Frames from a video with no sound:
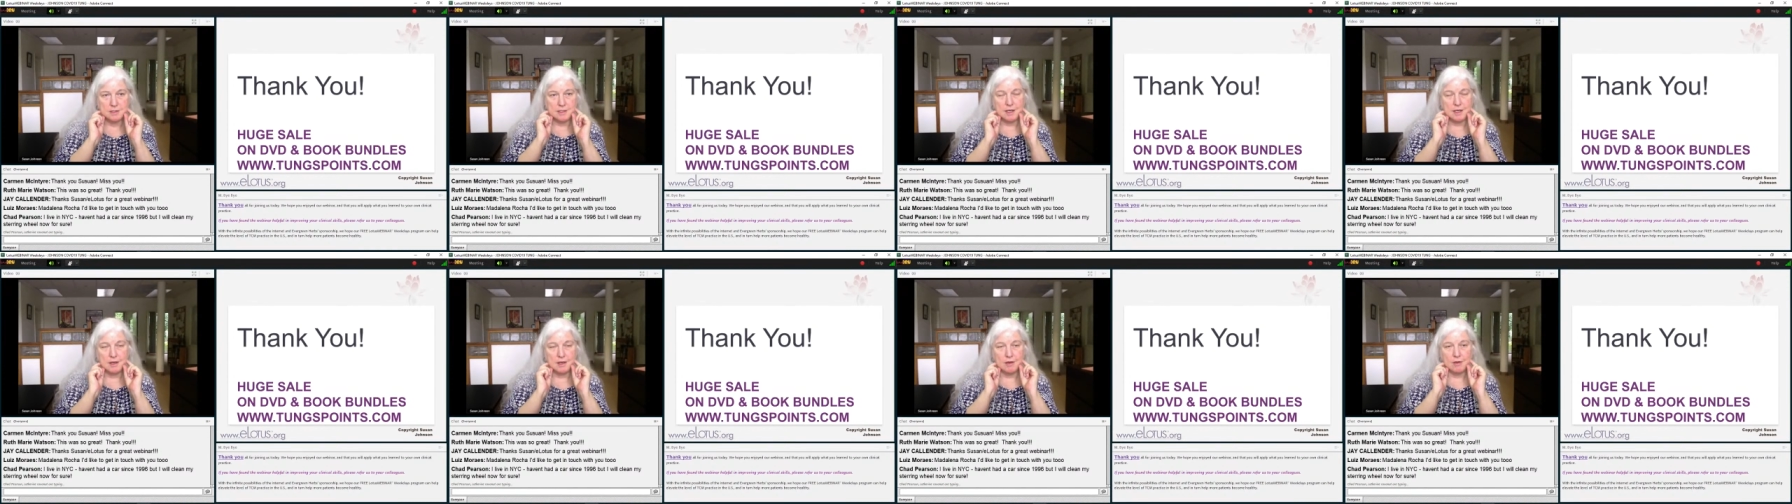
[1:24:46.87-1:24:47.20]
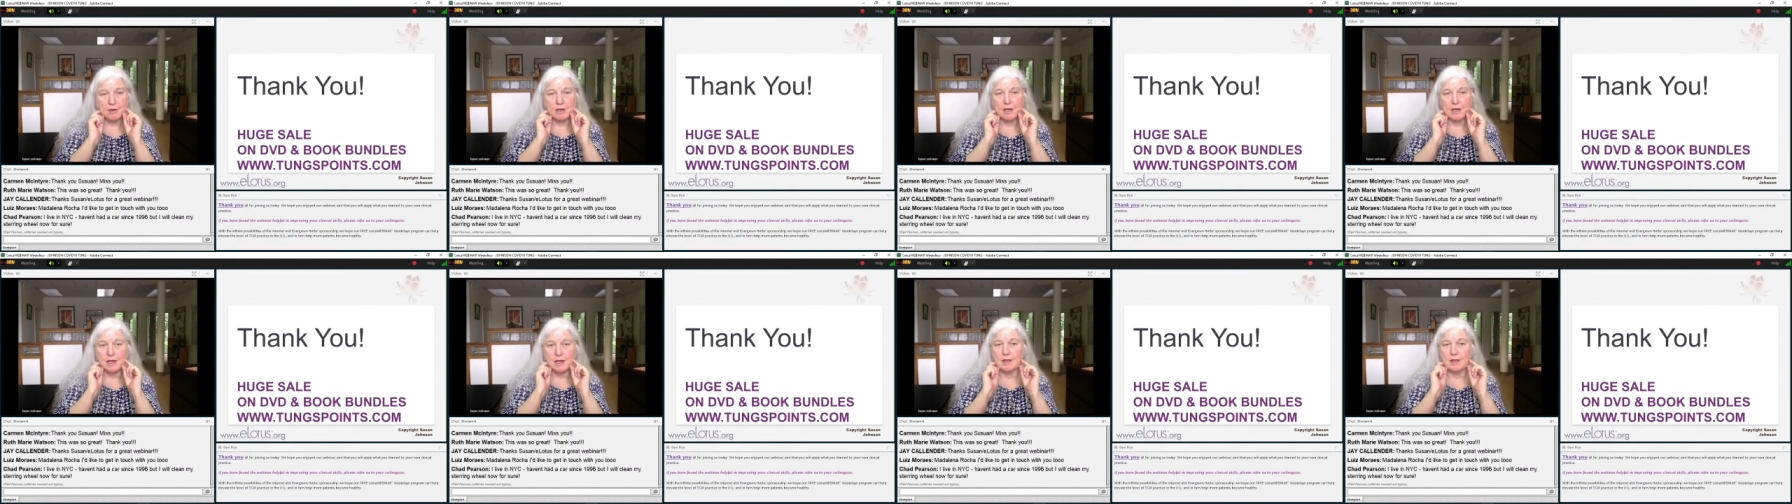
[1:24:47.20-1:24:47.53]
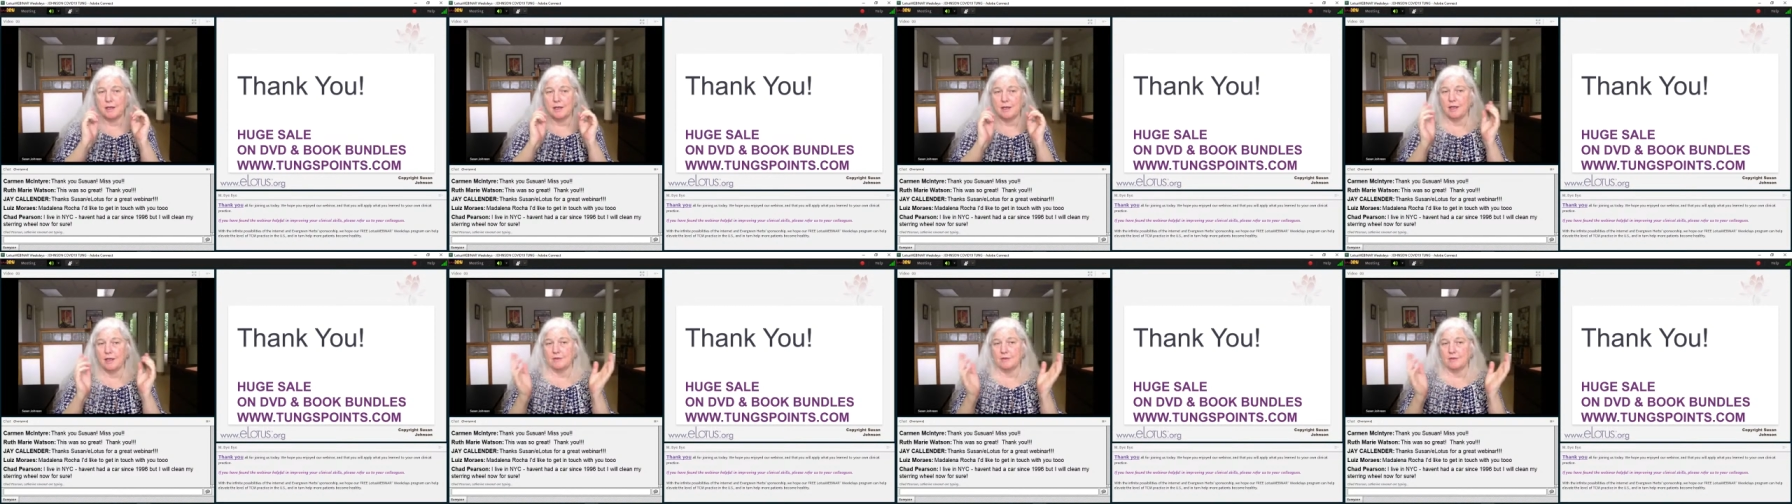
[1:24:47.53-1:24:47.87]
Now, I,
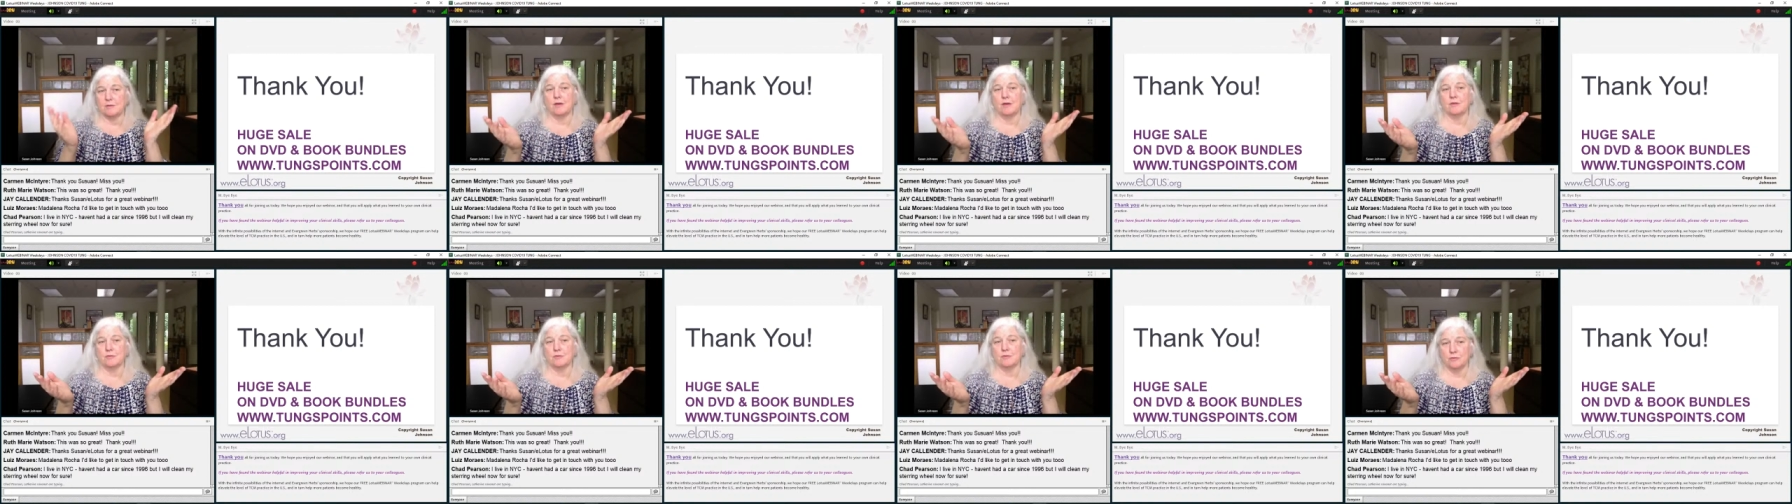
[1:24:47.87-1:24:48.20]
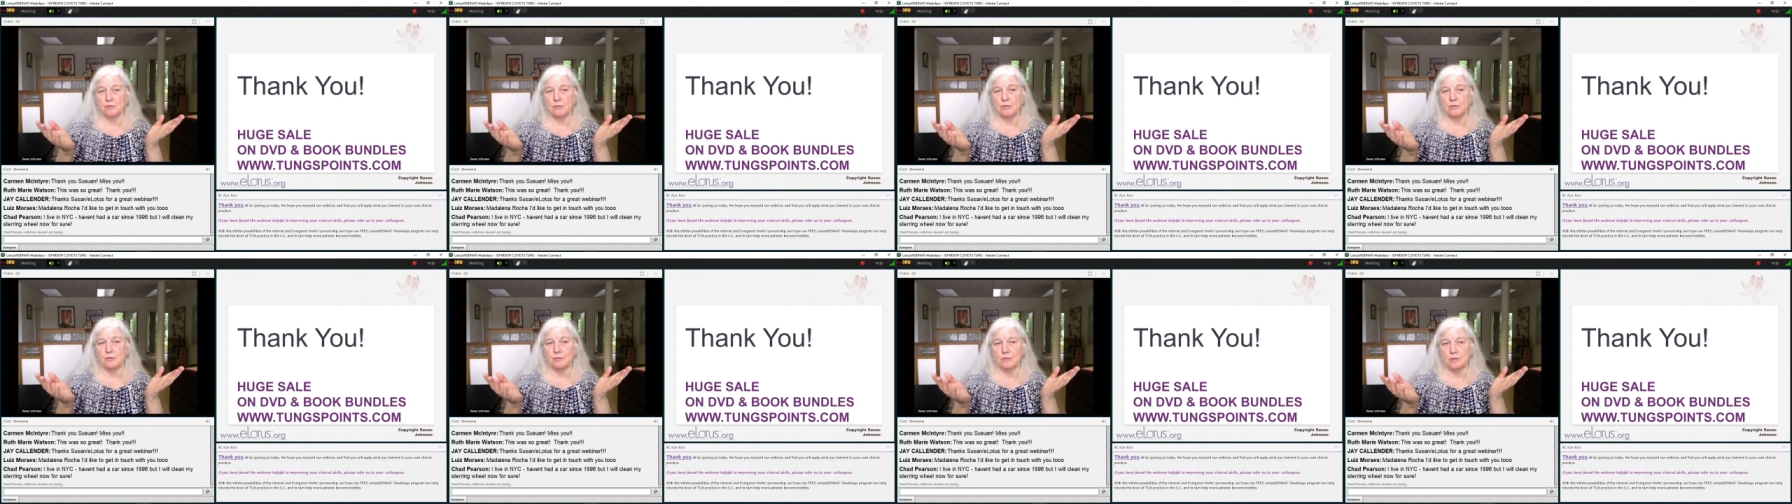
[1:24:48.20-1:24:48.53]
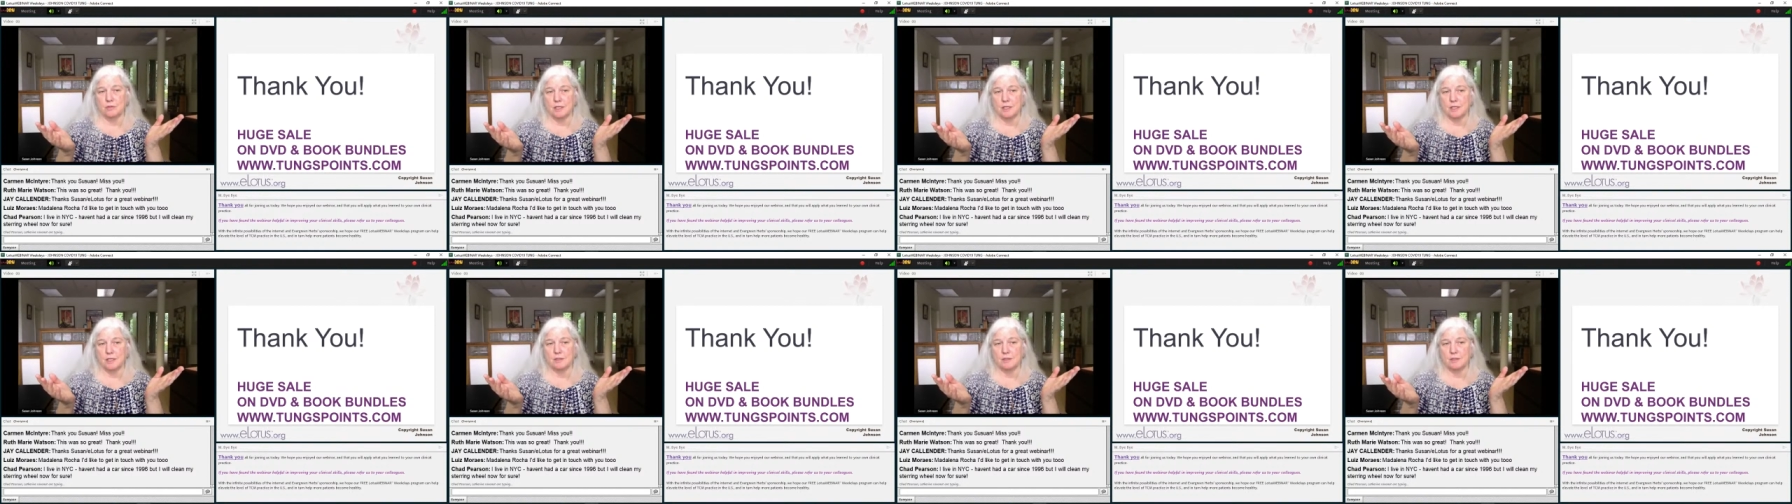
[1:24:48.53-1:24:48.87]
it's also true
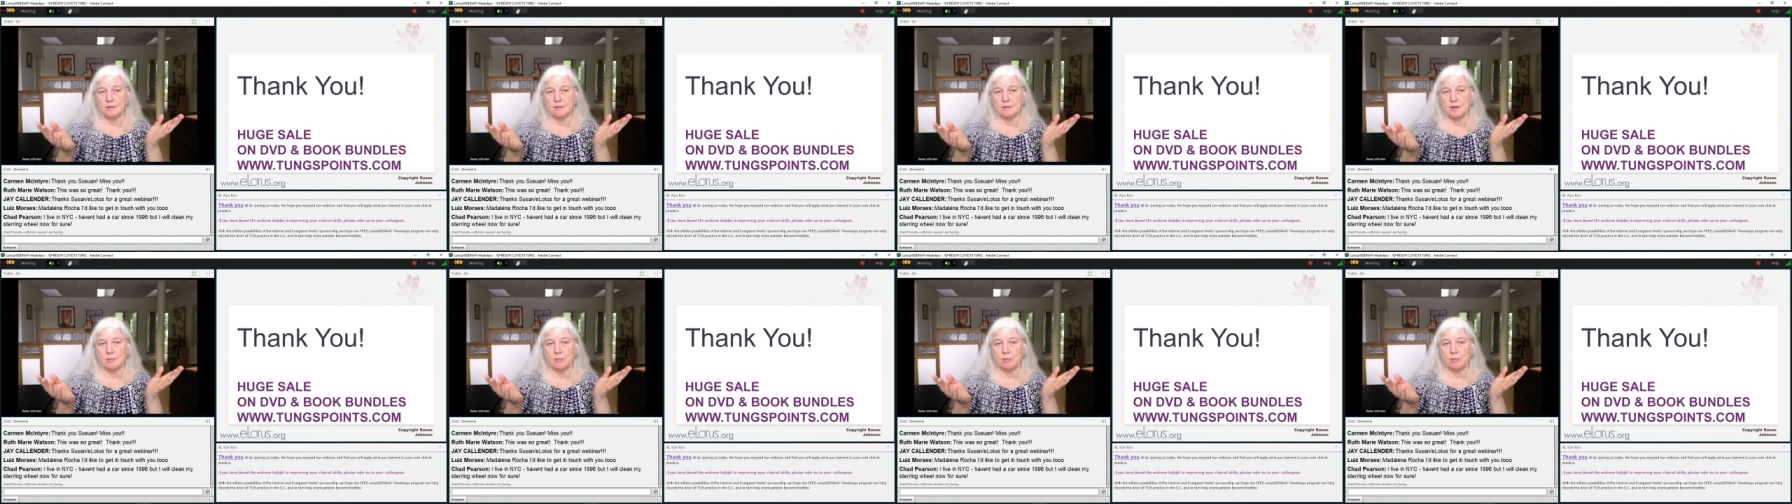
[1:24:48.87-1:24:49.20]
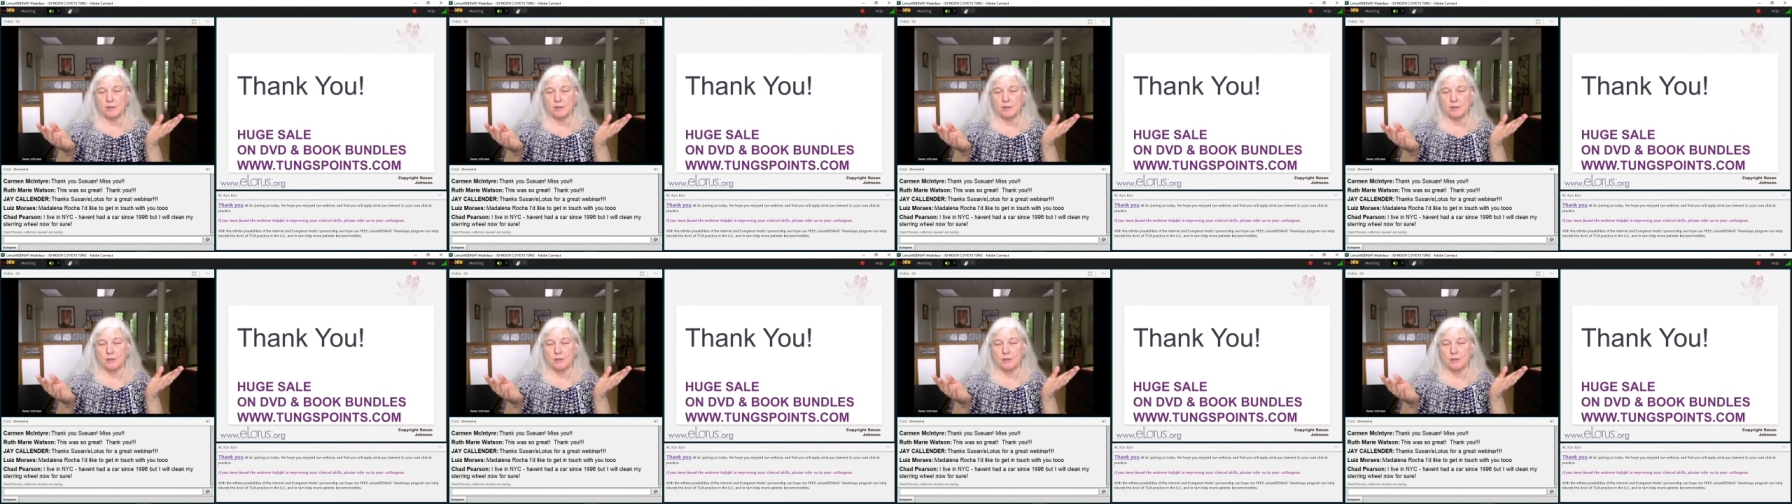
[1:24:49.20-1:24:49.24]
that uh,